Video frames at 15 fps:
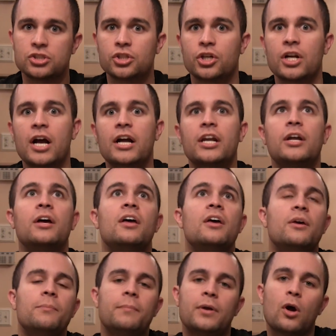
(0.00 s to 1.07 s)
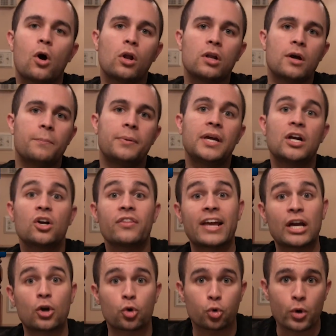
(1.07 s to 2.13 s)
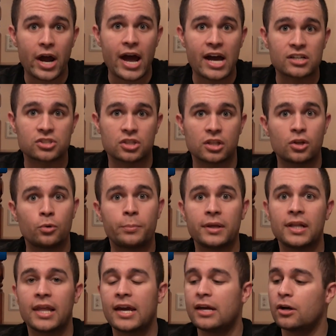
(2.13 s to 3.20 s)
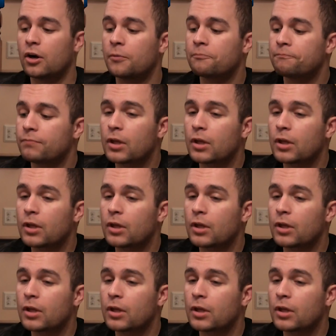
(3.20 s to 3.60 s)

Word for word: so you're not going to be all up here and then crash a little bit later.